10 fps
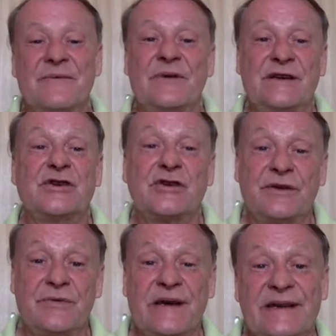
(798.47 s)
we
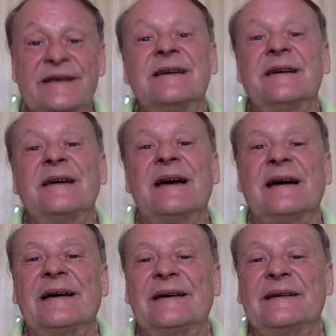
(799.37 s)
should win,
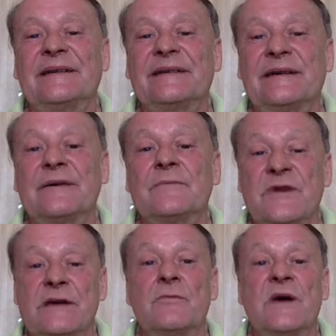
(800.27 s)
and
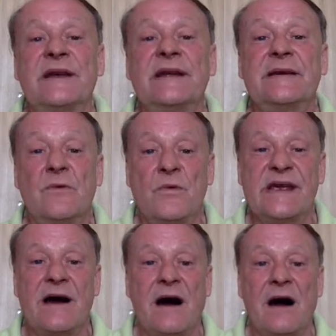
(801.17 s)
winning
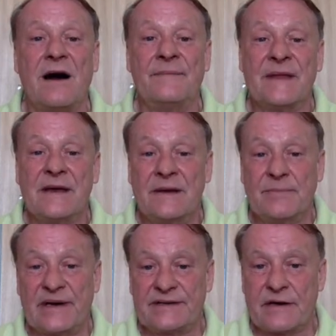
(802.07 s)
we are.
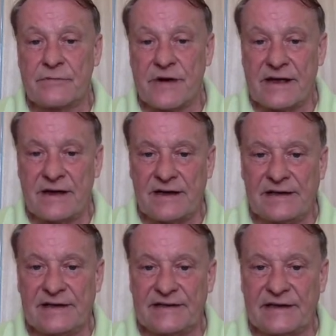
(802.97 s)
But a rare
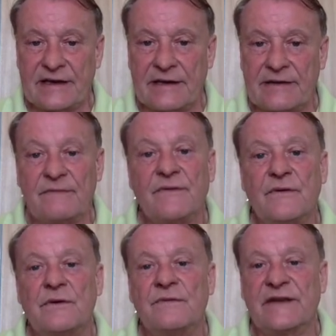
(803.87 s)
highlight again
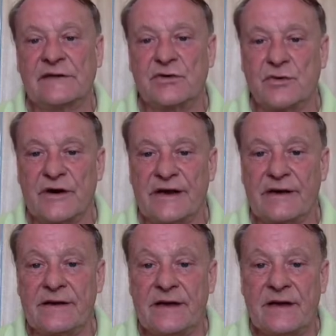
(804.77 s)
for Victoria.
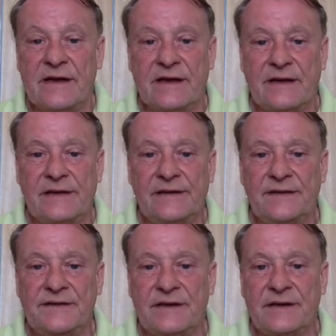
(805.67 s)

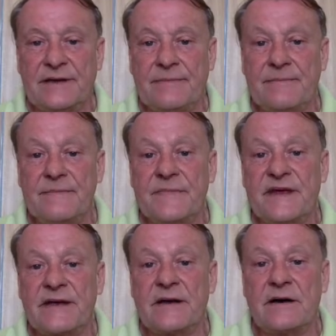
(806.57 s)
And
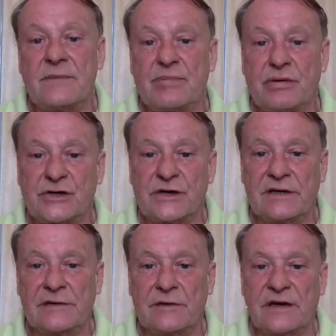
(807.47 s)
they are
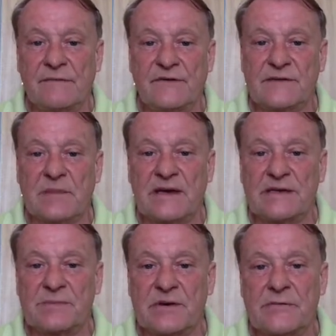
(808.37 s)
pushing, looking for
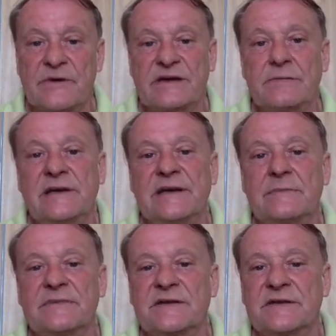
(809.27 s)
space, but Rhys
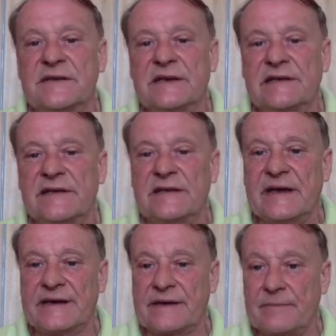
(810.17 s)
Williams has tidied
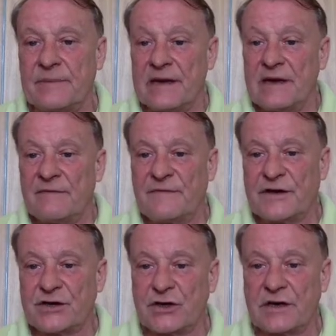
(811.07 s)
that up.
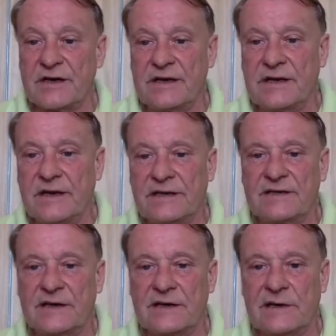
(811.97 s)
Fisher, he hits
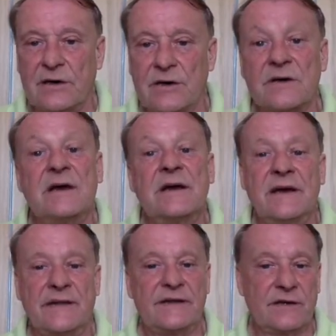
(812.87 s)
it long,
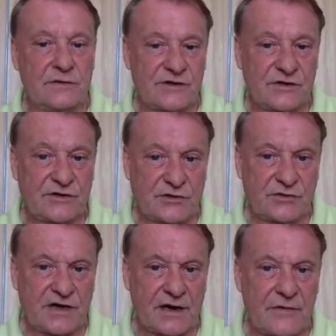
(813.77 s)
and it goes
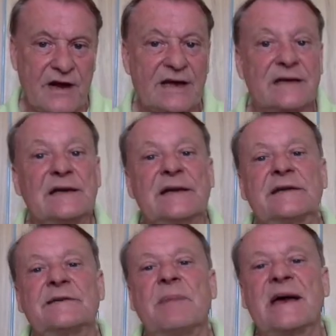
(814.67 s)
directly
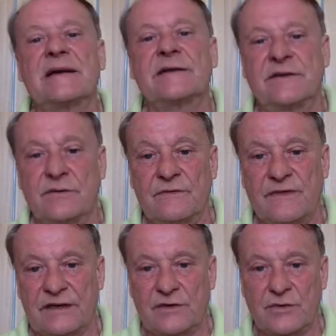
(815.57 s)
back to
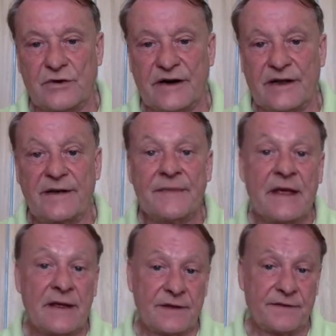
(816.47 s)
Victoria.
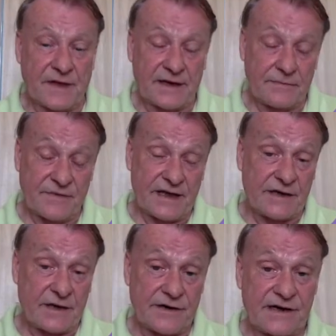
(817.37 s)
They
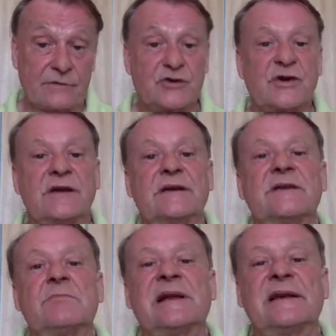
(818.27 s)
are now trying to
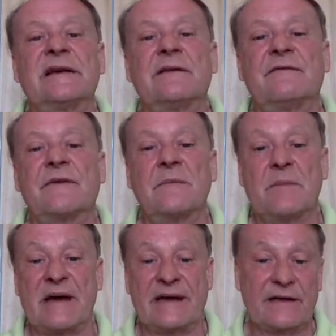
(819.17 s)
play out from the
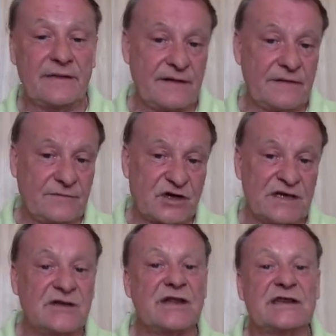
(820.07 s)
back. I think they've
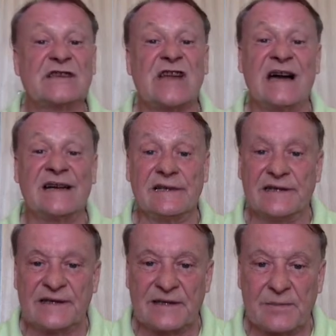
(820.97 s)
changed their style a
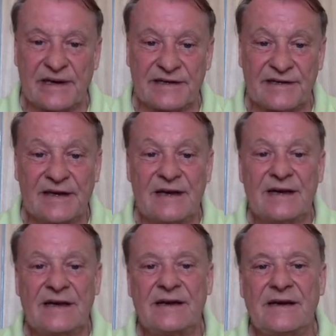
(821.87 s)
little bit,
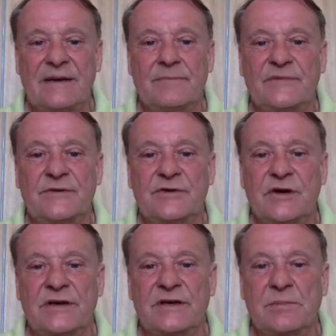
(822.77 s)

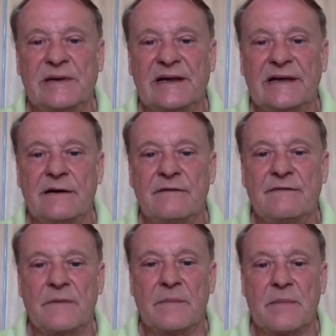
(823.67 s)
trying to play out
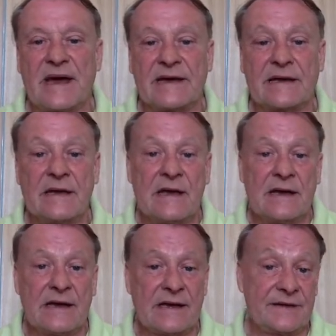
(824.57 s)
from the back.
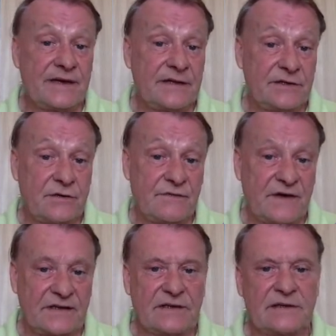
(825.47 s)
And they do
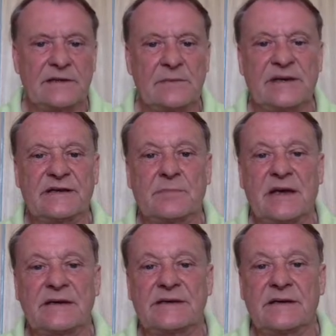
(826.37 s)
find a little bit of
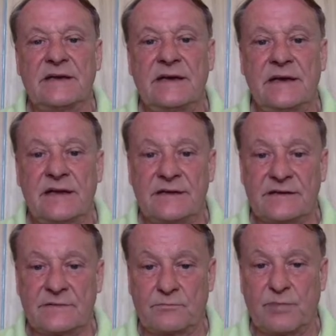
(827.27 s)
space, and he
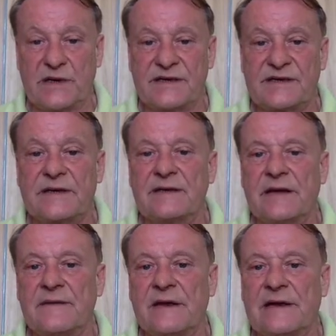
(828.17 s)
is bursting
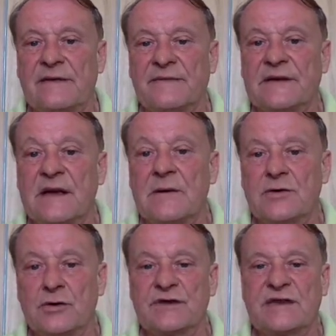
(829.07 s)
down the left.
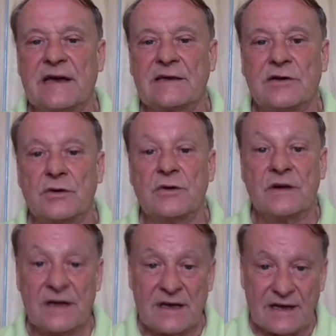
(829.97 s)
Good tackle,
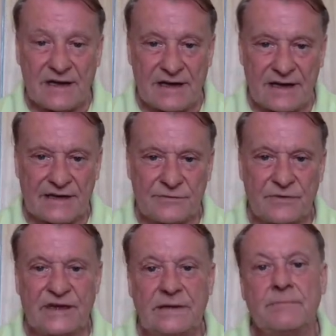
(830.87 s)
and
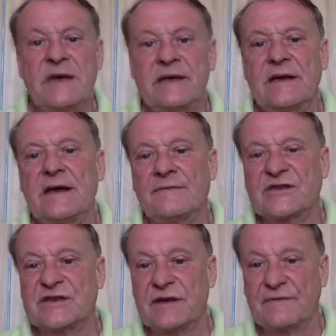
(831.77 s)
we may have
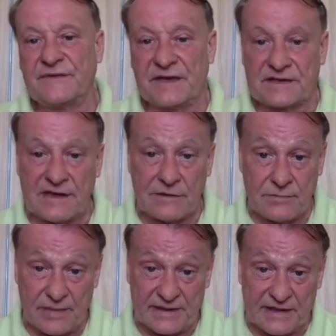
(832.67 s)
snuffed this out,
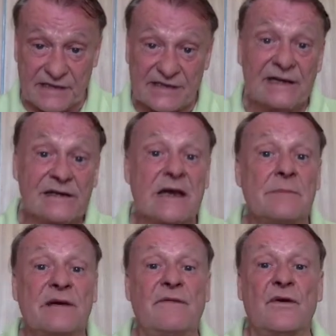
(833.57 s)
but they're still
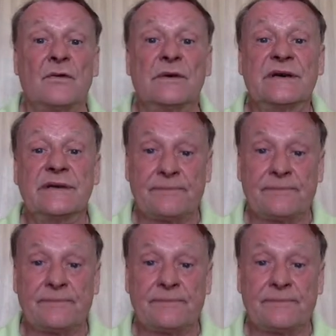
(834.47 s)
coming forward.